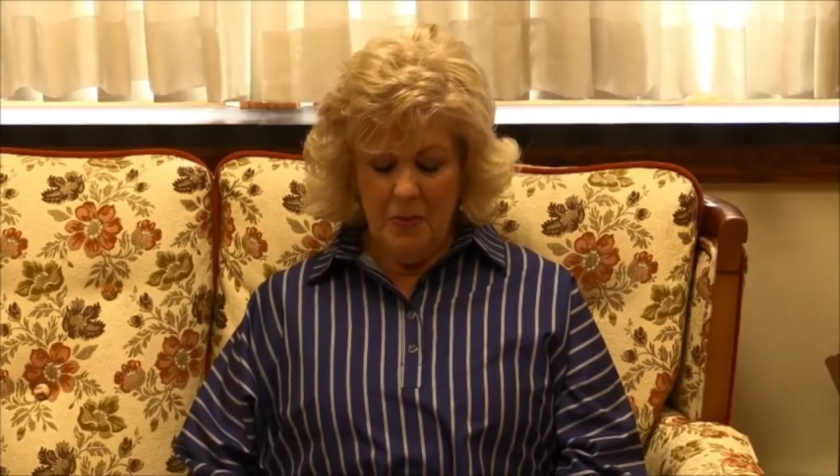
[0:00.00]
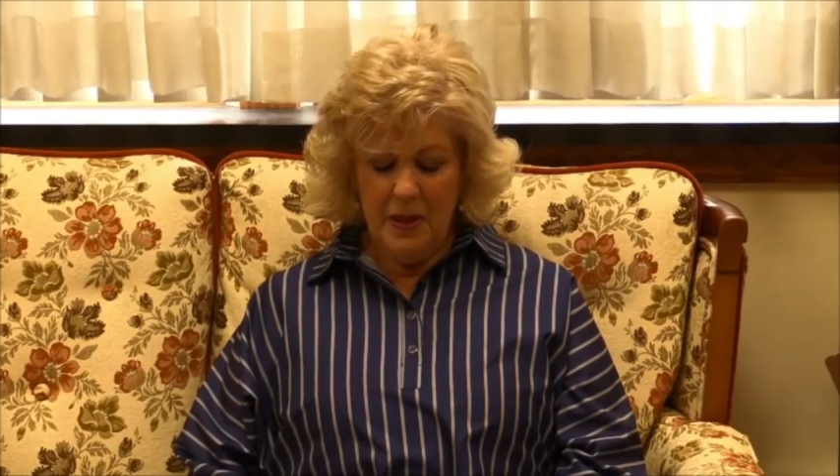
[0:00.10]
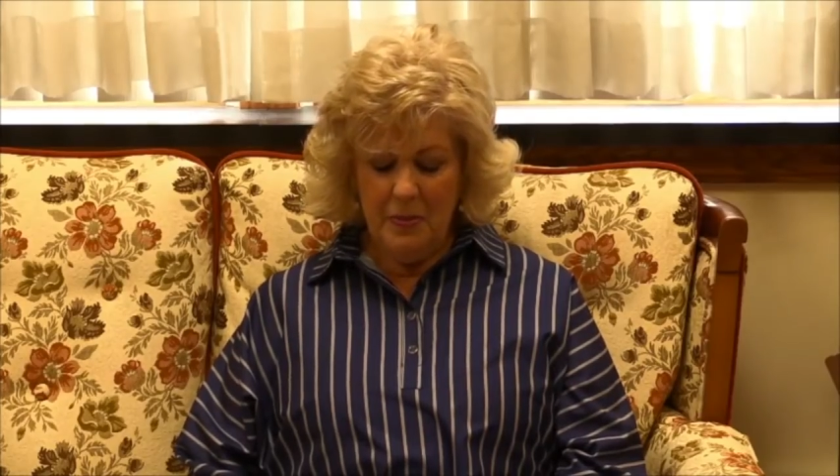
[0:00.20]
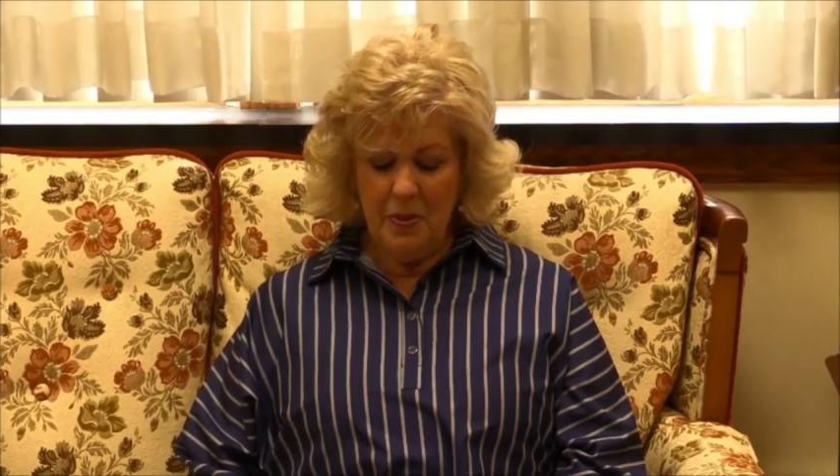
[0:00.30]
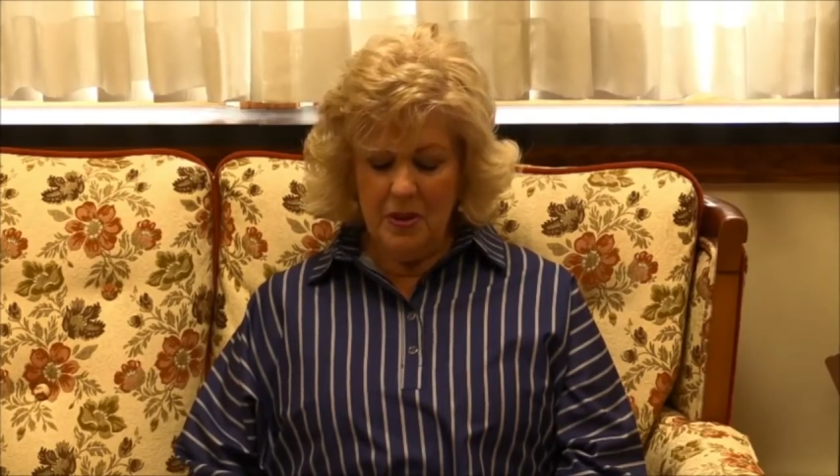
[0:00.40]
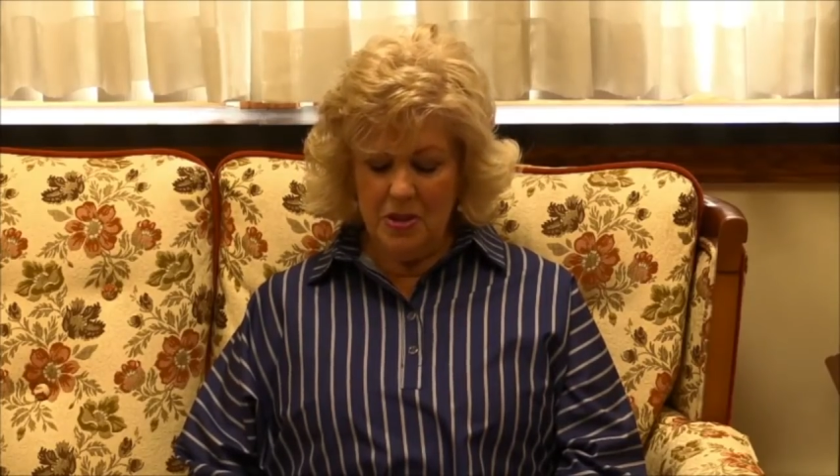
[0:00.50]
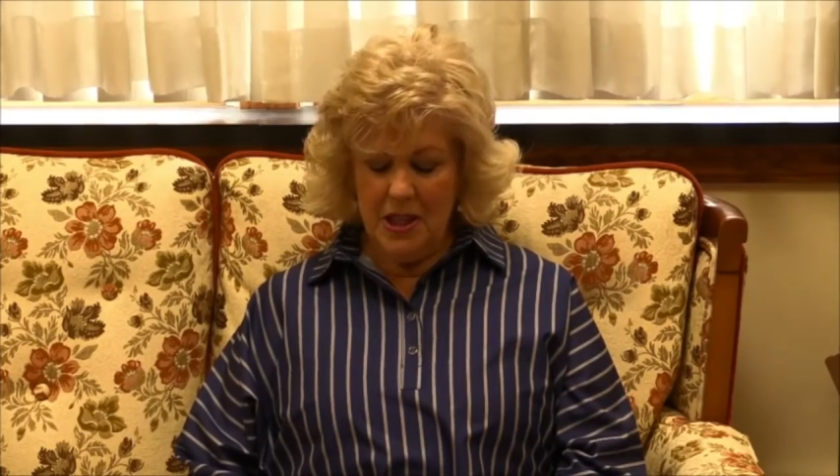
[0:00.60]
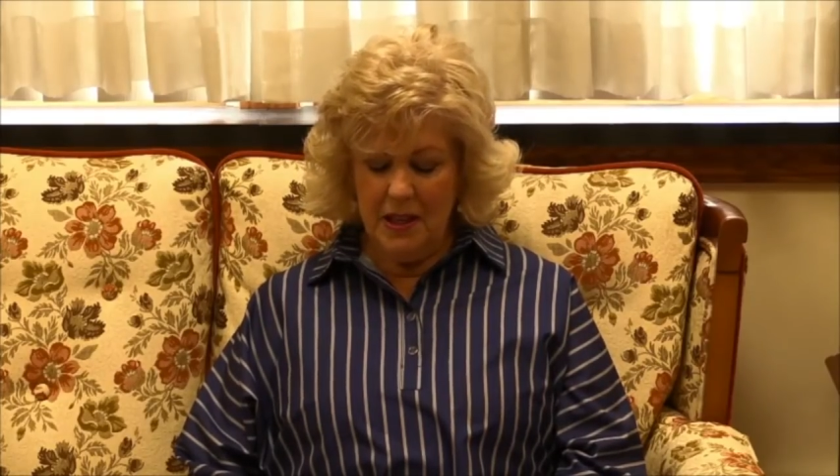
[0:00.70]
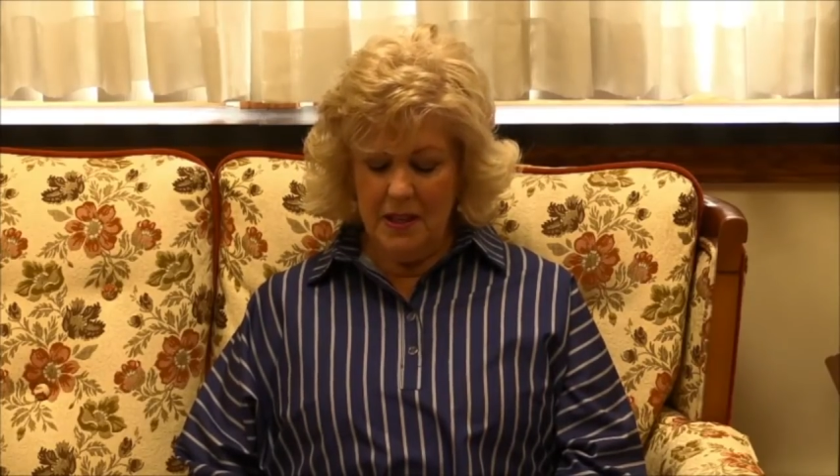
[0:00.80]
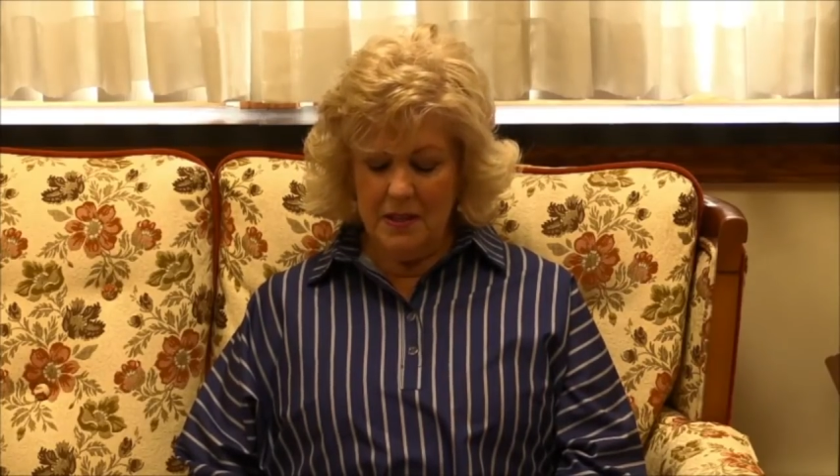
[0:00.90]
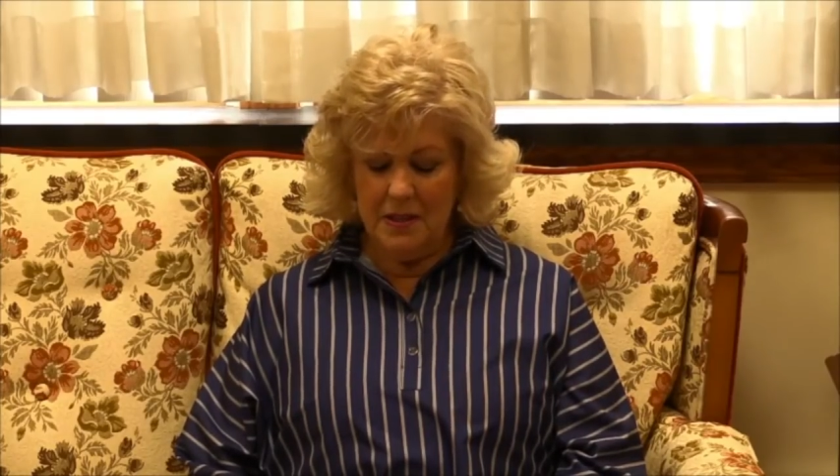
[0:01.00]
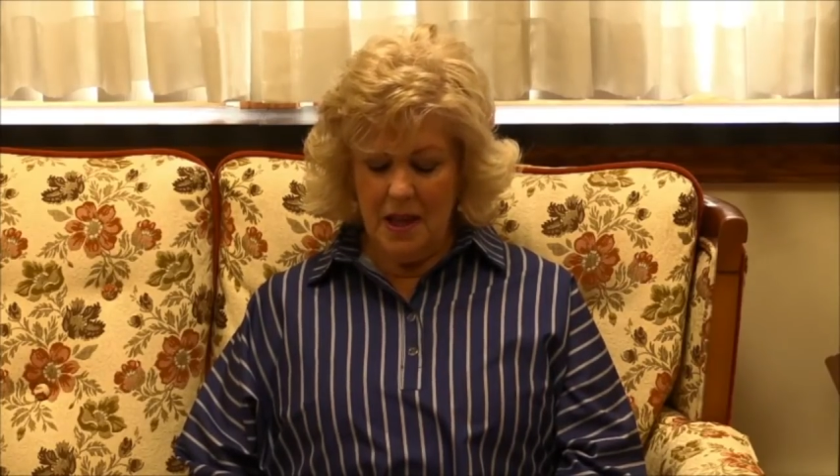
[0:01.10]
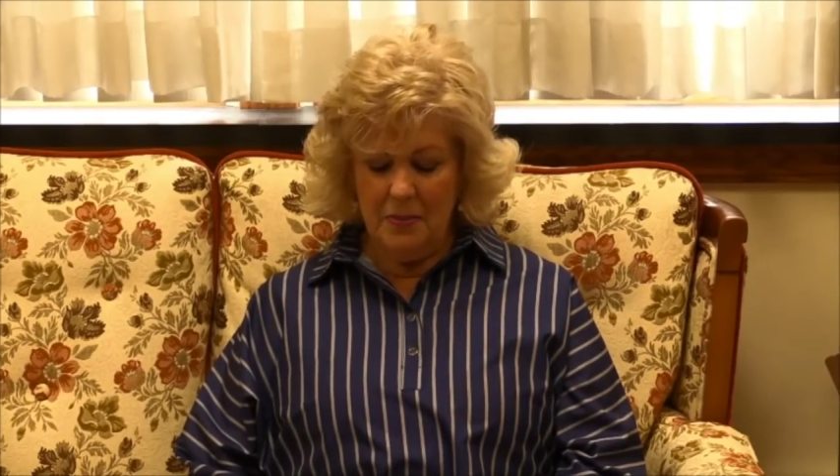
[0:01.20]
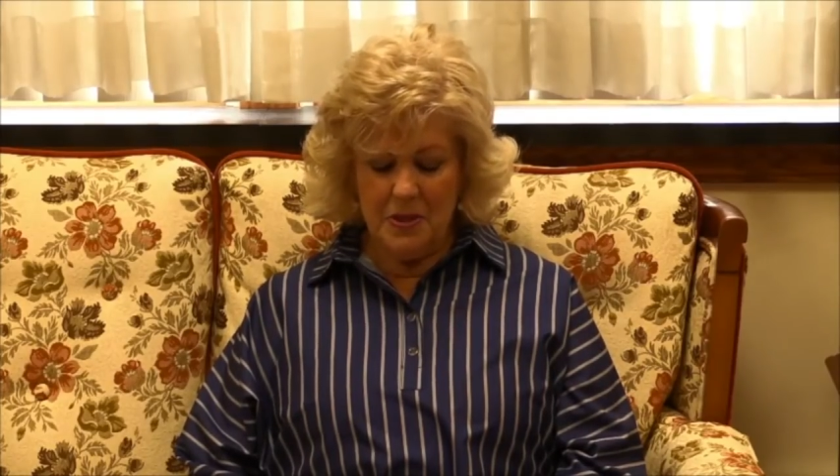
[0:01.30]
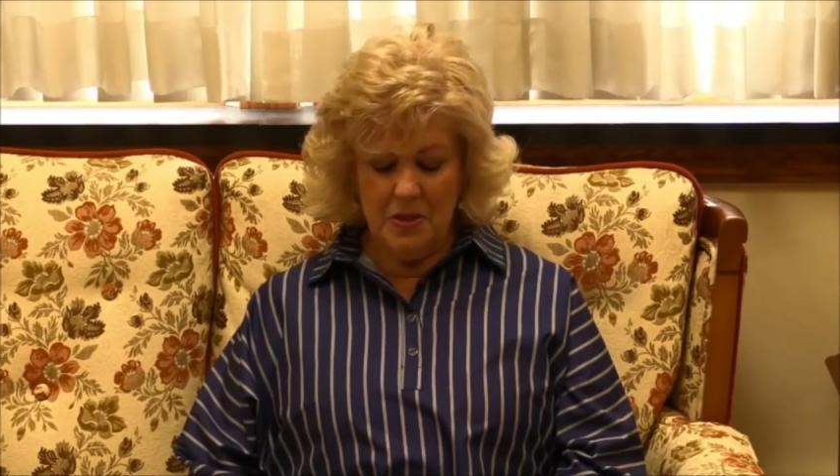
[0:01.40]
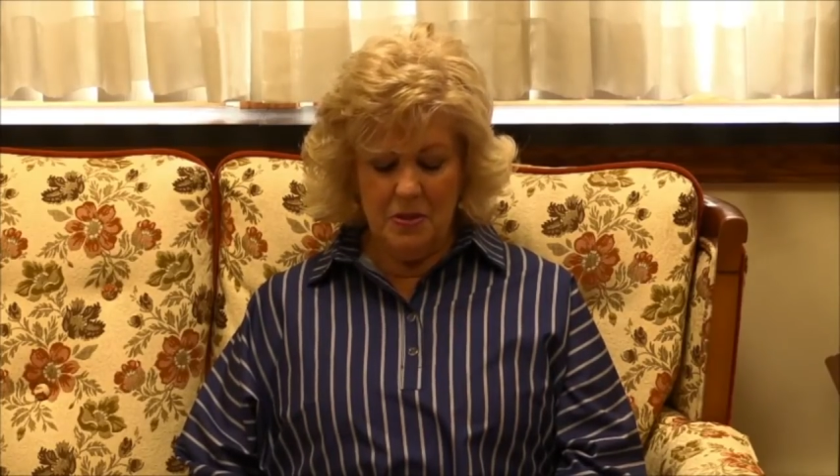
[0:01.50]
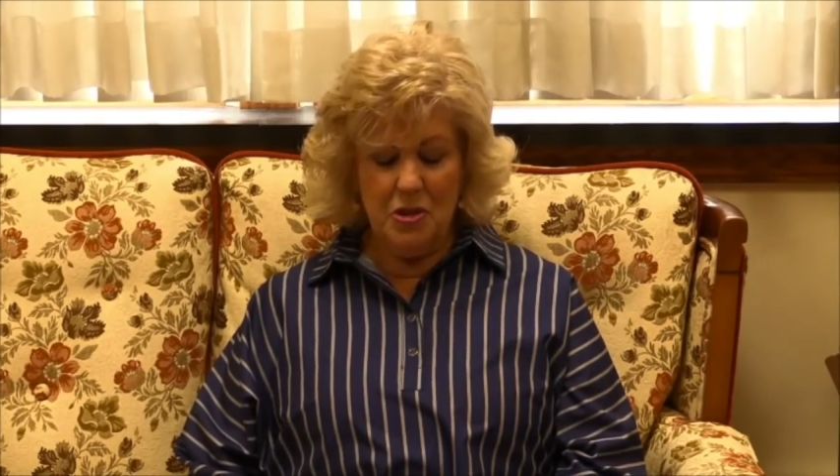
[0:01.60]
People are taking steps